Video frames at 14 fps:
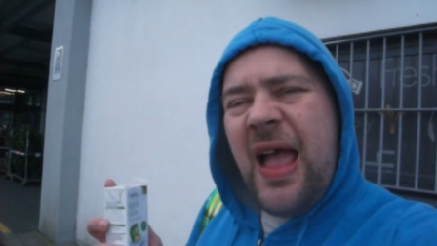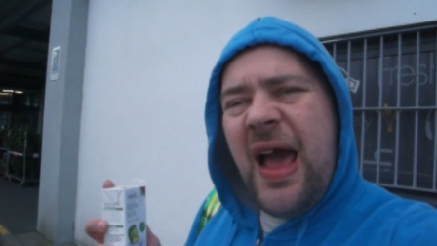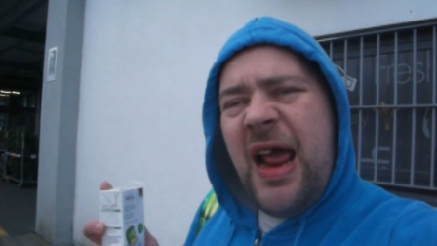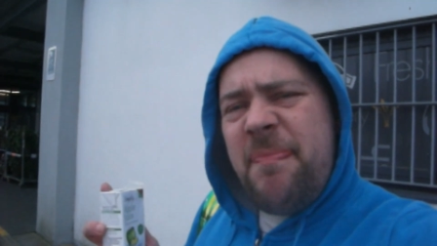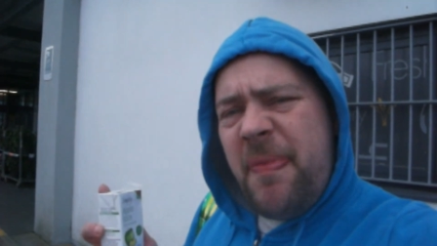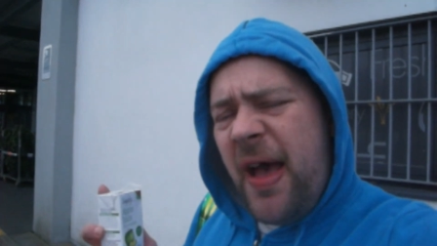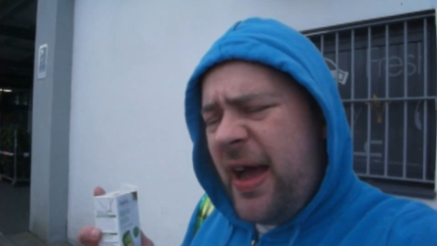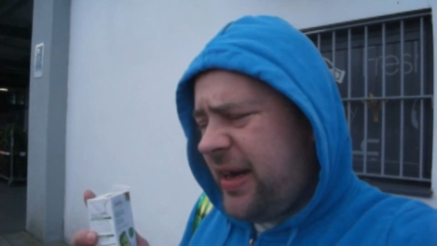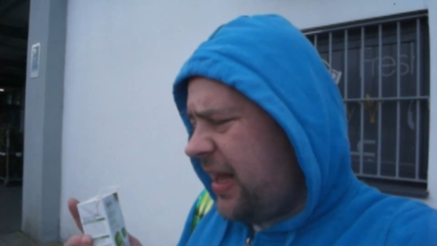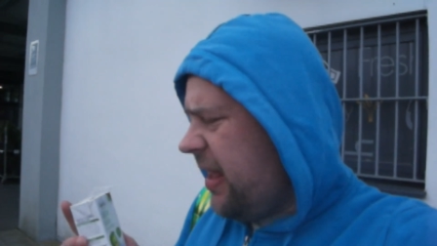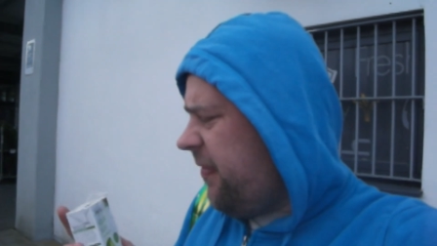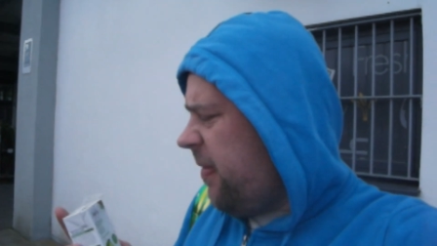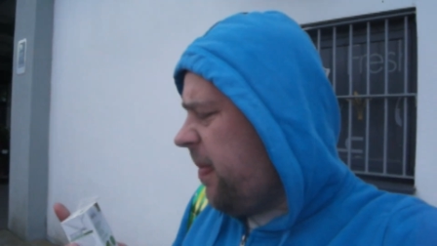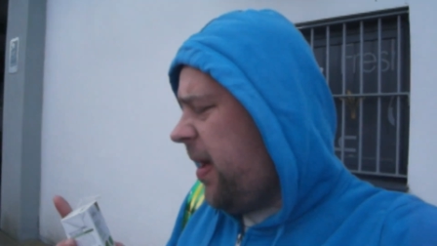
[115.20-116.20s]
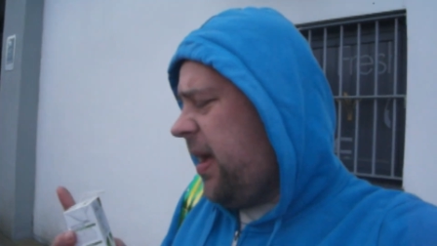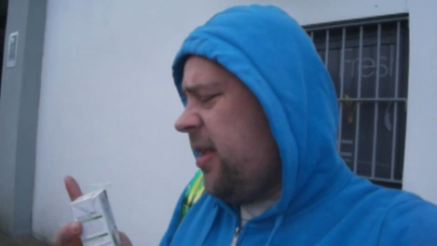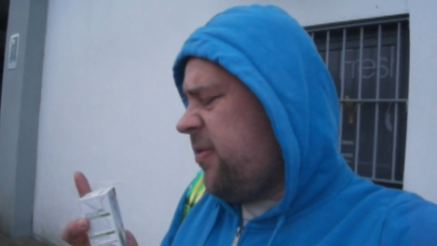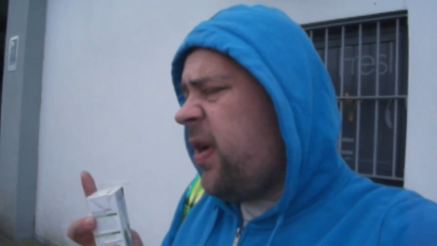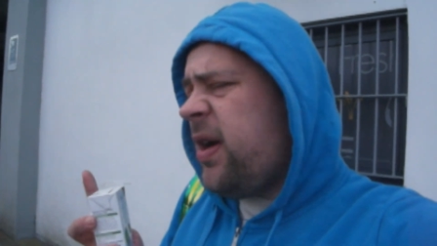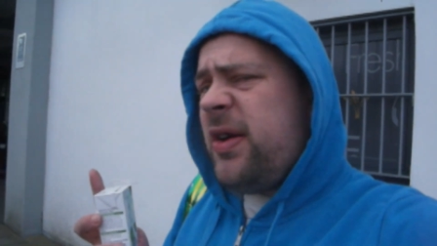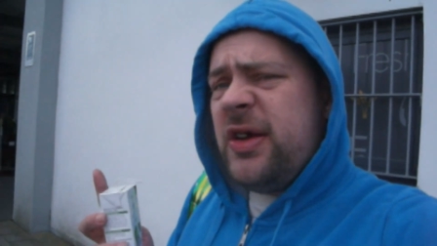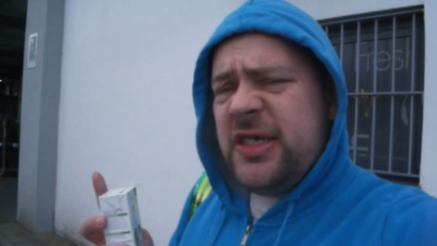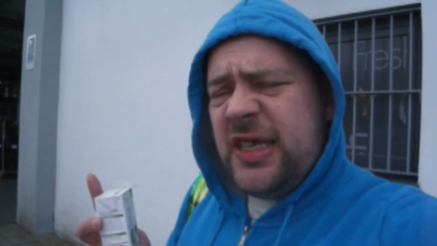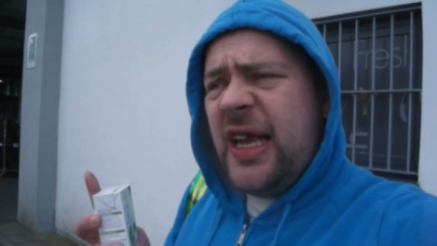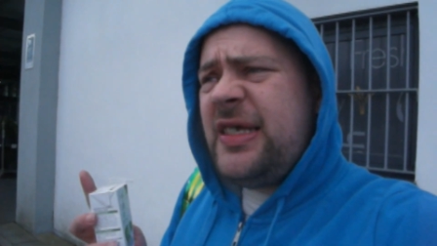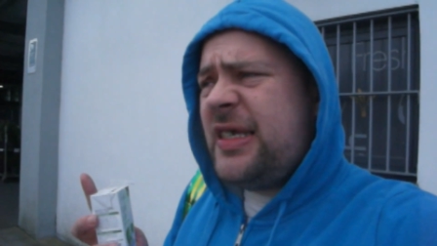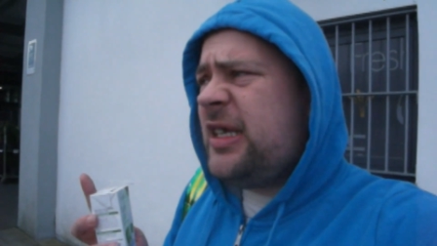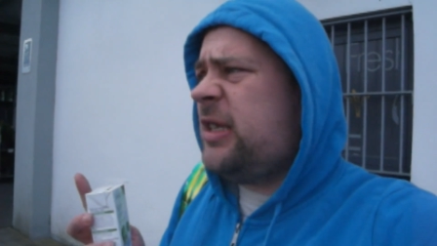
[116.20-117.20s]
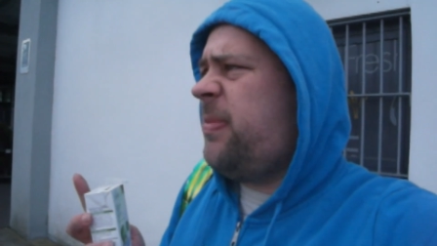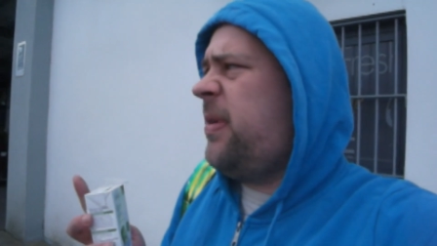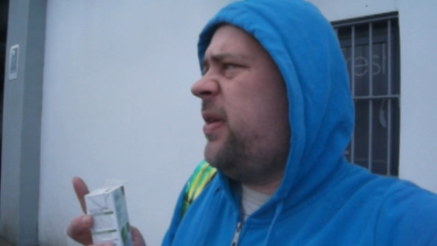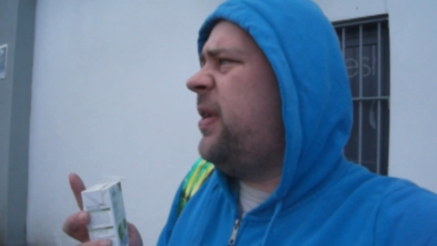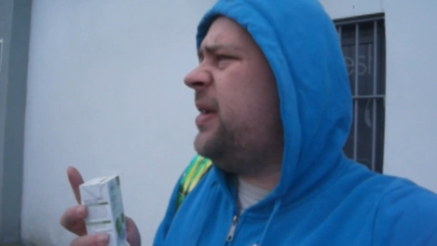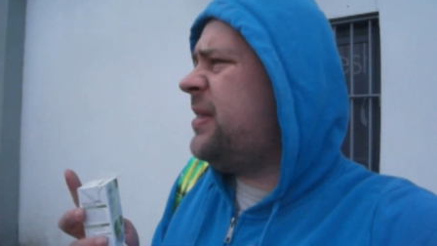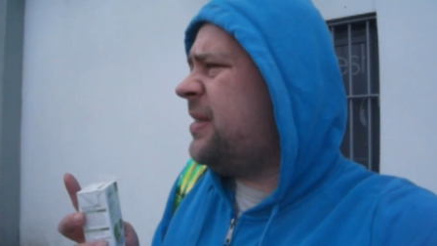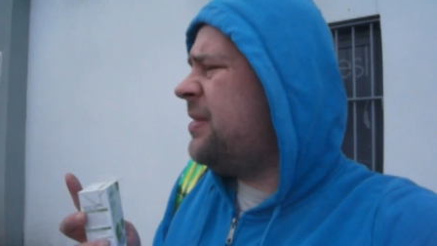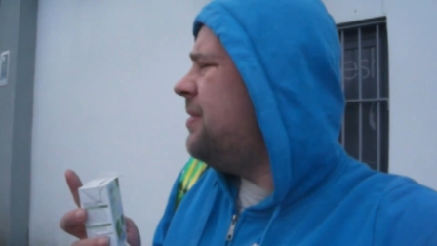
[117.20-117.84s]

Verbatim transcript: ain't bad either mate, it's quite nice tasting to be honest.